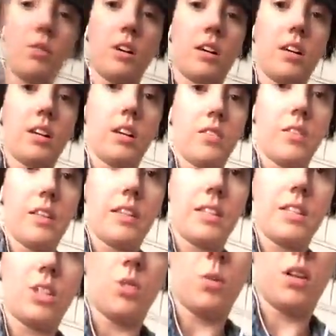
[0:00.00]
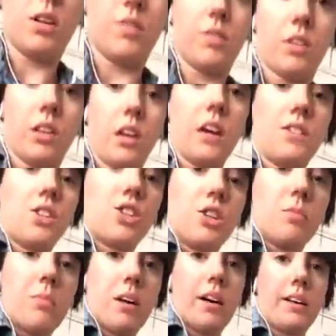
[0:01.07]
get everything situated for the live stream.